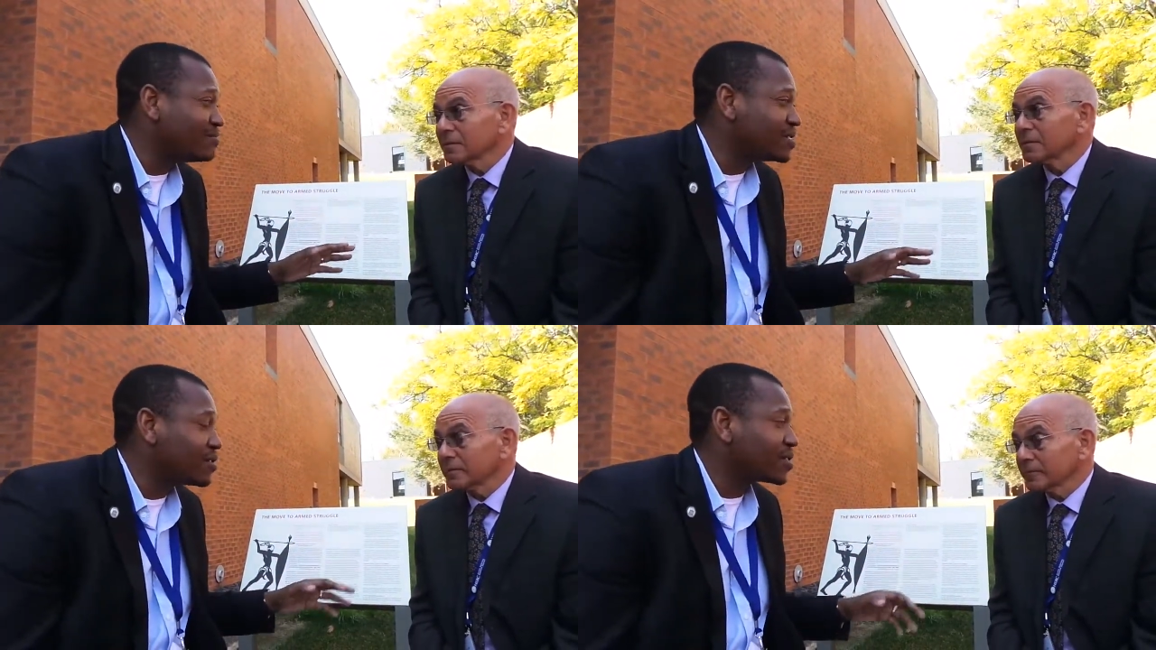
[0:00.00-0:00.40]

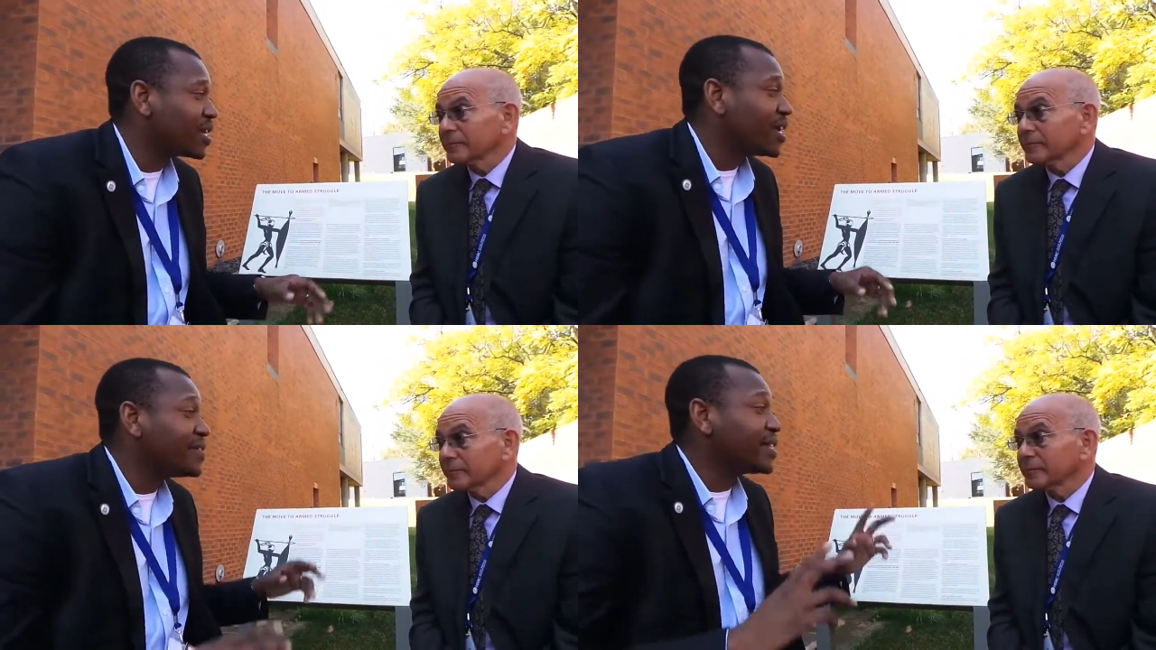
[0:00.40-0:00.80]
Speaker 1: Because
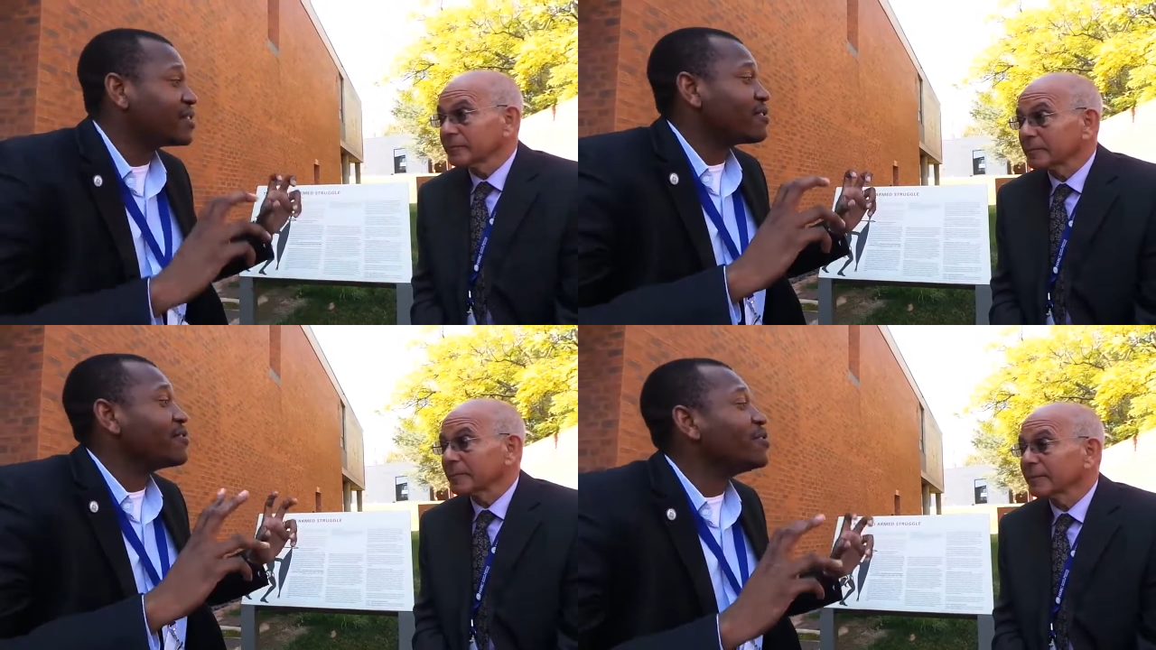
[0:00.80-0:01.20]
there's a
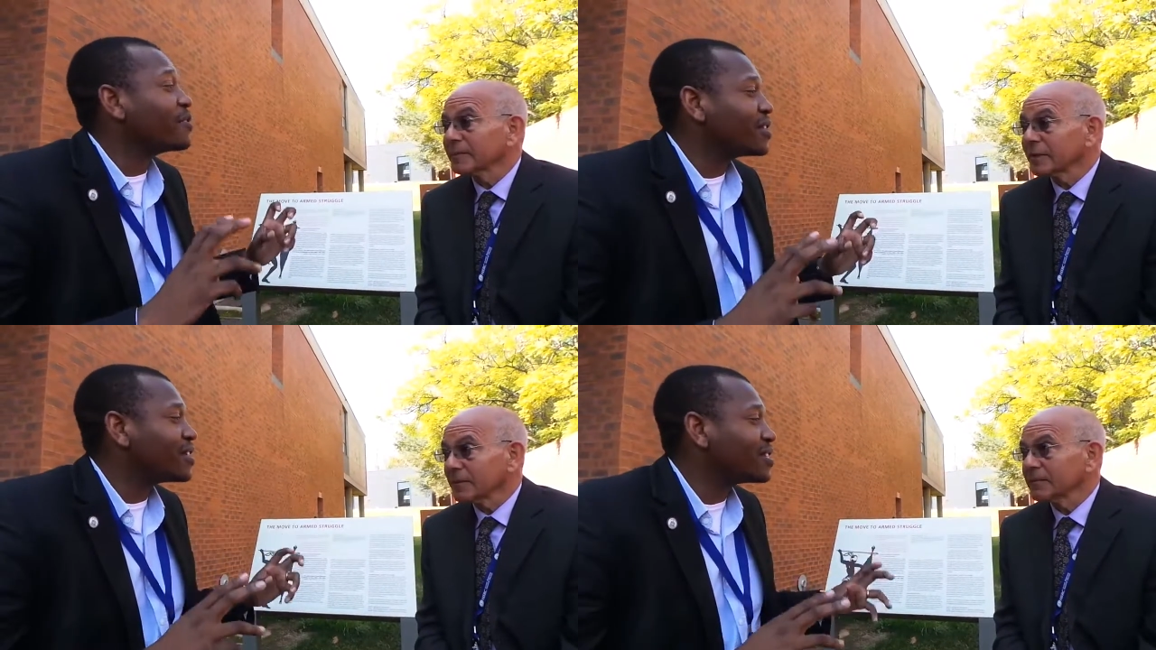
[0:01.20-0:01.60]

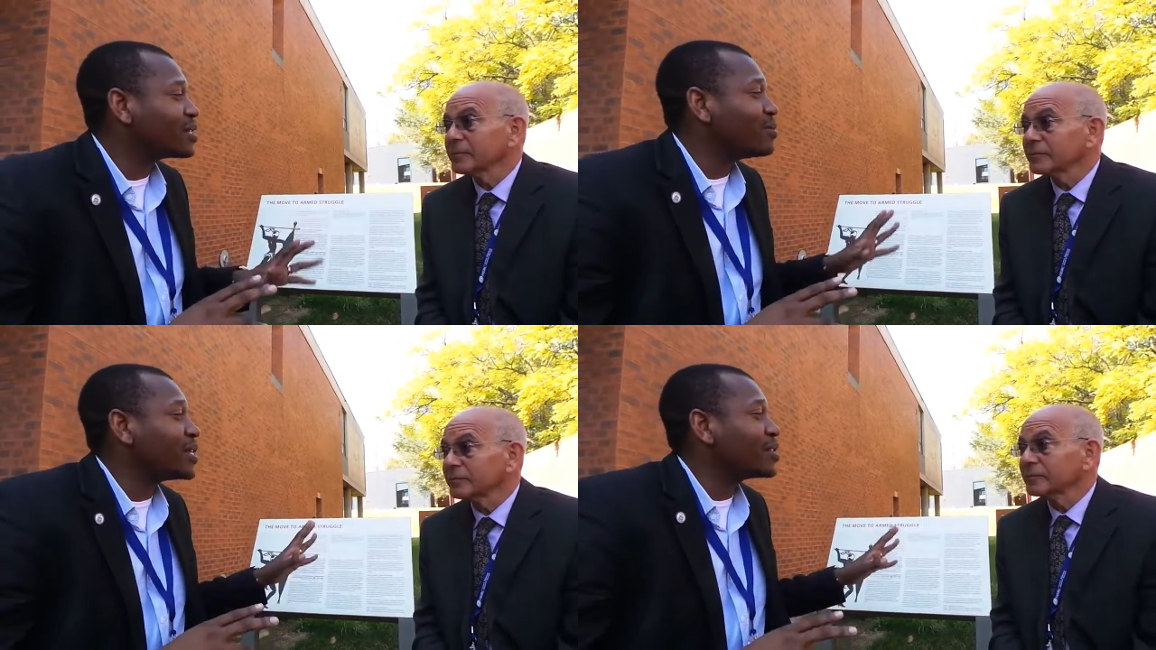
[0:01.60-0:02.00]
theory that
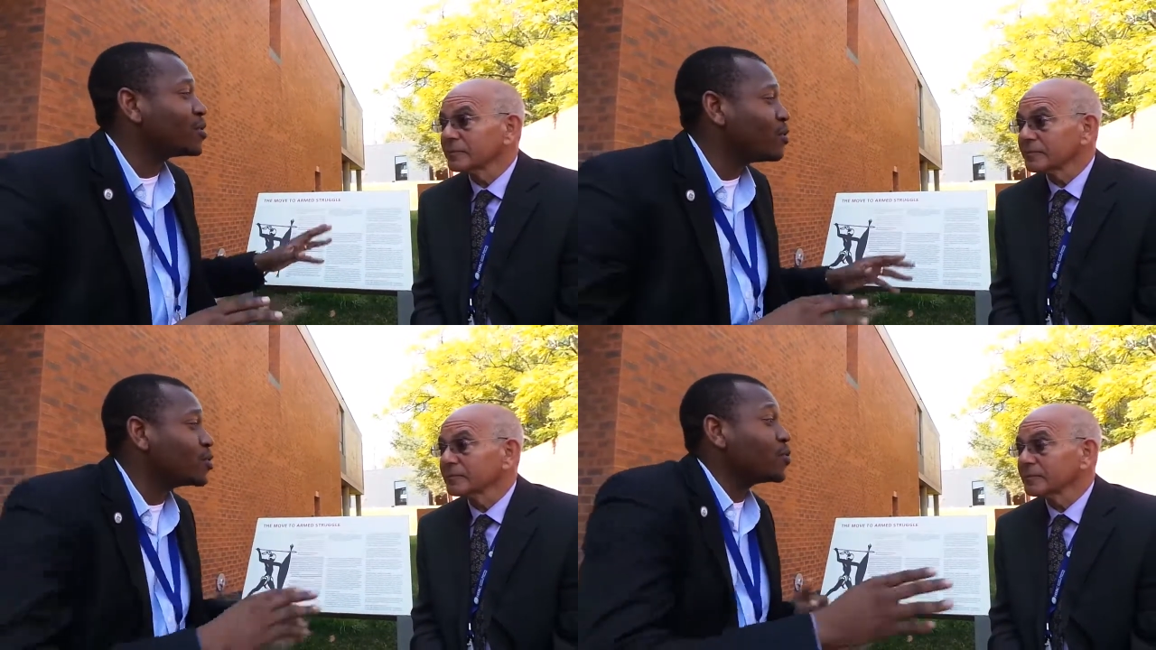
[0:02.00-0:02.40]
it's better to
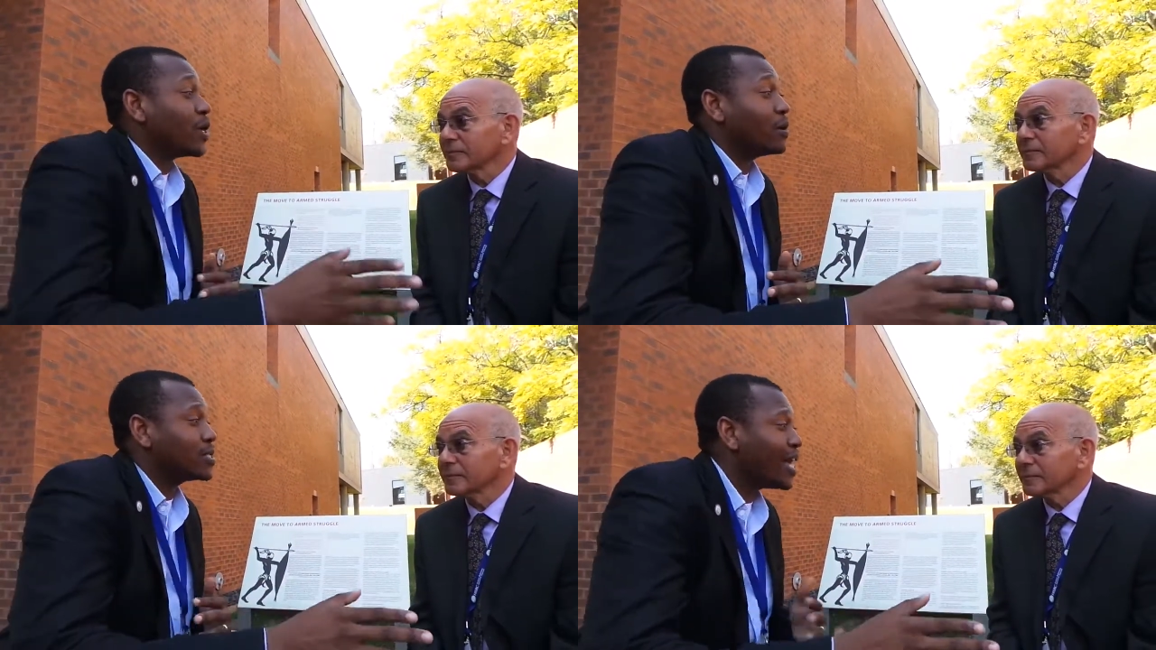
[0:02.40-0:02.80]
go to
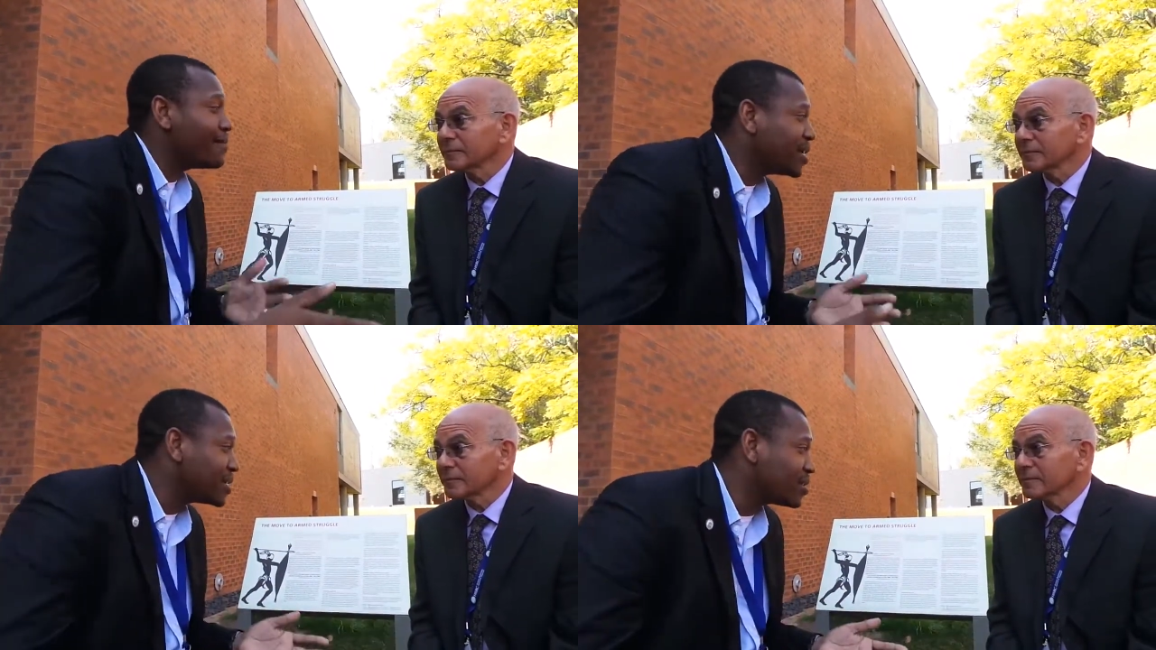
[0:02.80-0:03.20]

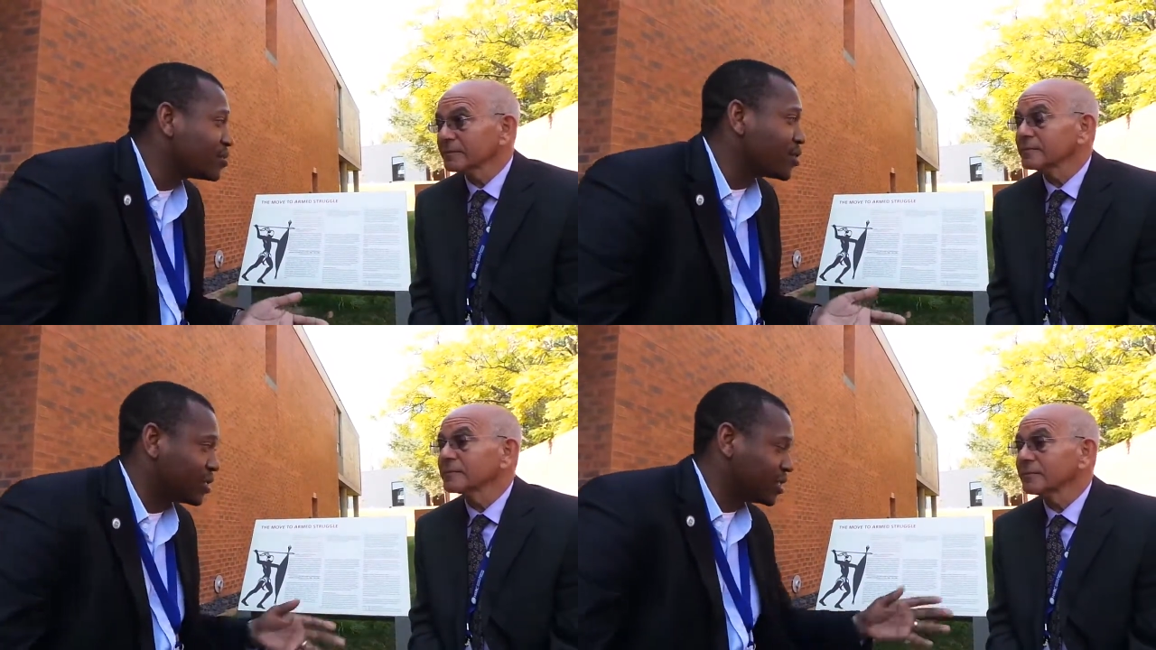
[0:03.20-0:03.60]
some
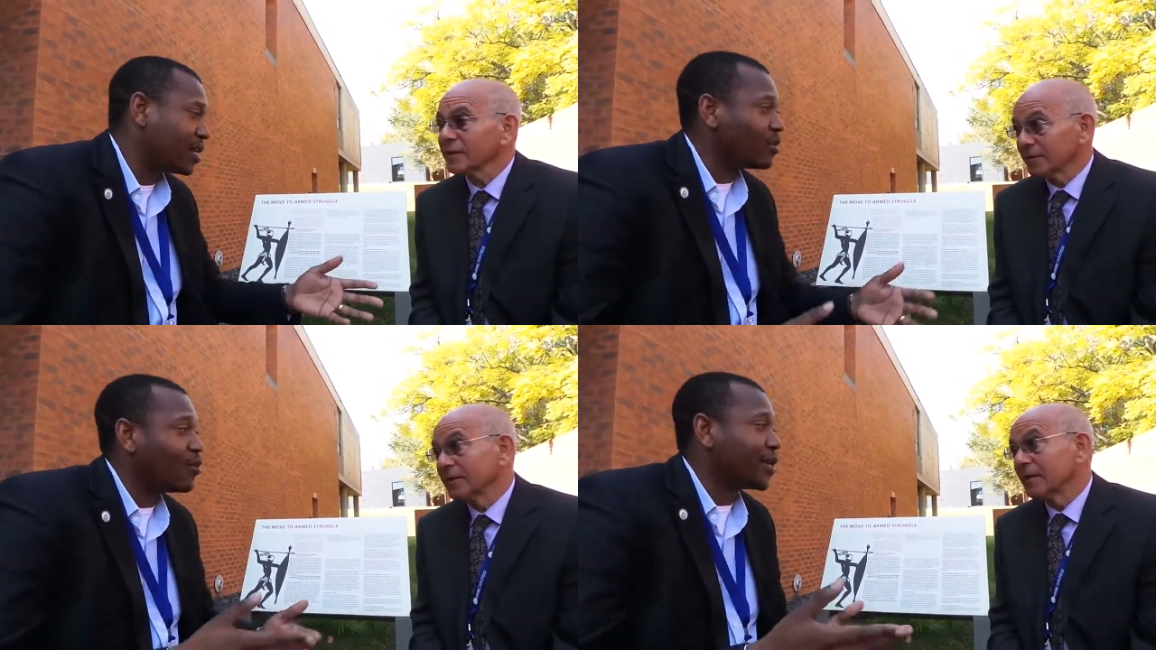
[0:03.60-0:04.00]
institution
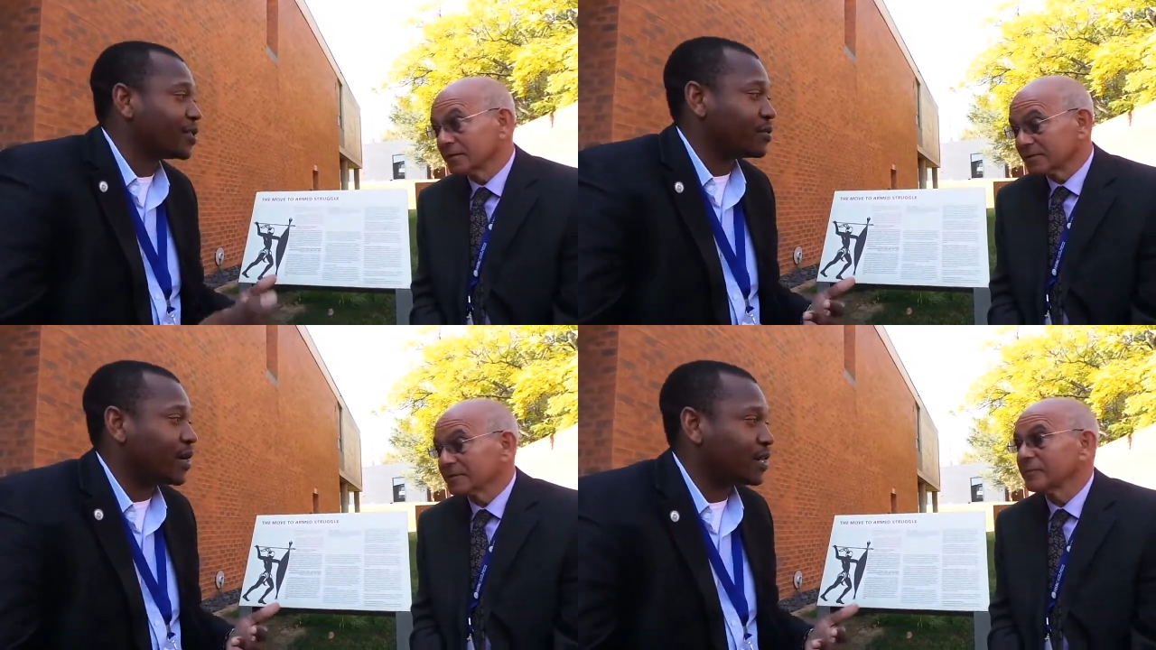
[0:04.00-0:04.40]
than going
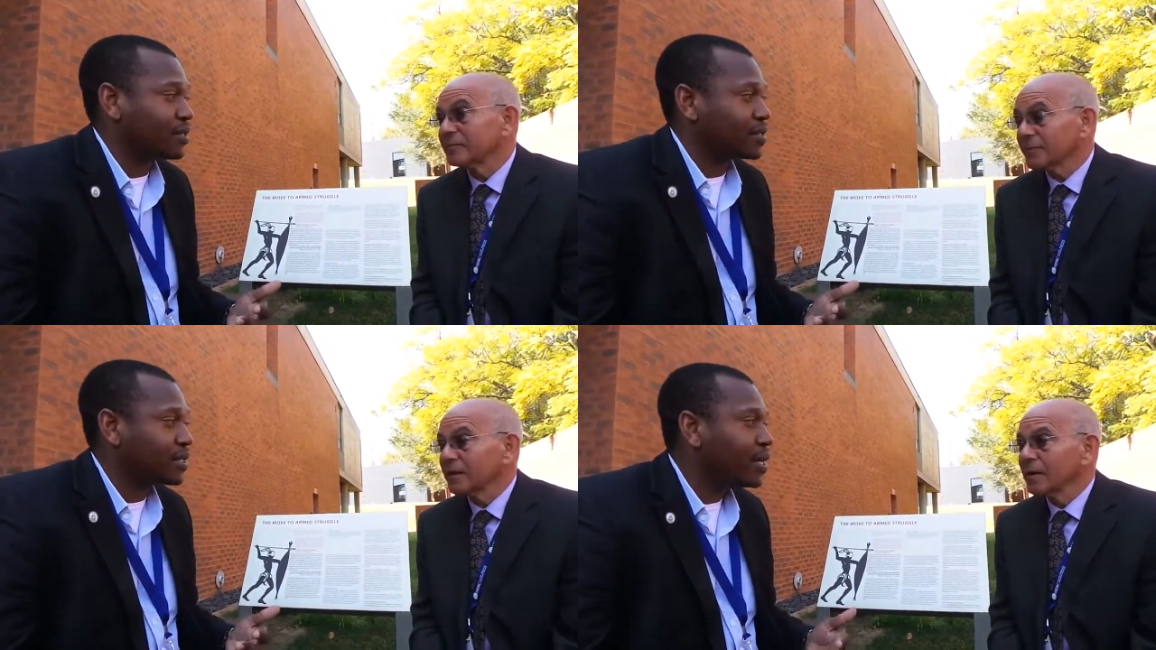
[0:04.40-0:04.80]
to others.